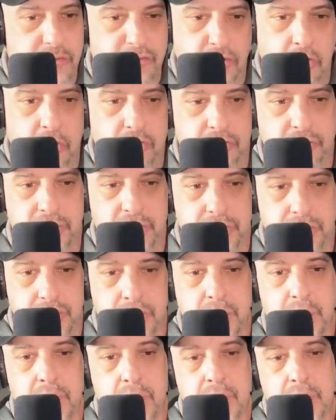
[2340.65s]
for hundred years.
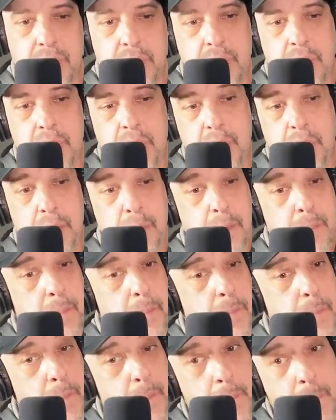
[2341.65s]

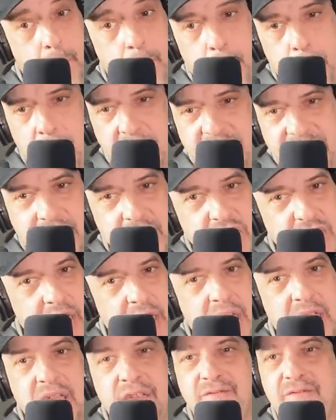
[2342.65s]
Mikey
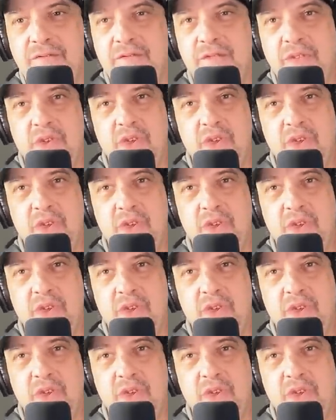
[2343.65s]
Chang, if